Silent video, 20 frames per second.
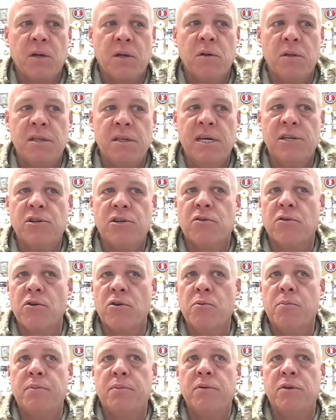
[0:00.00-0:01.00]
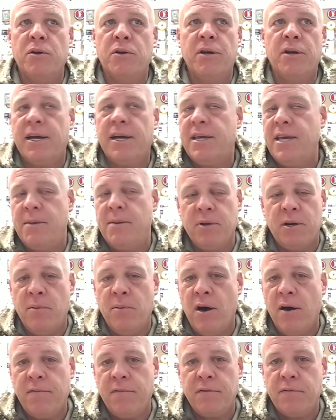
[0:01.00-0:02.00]
this group, you're not keeping
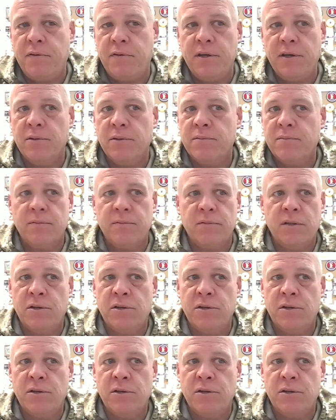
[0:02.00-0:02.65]
them off the field.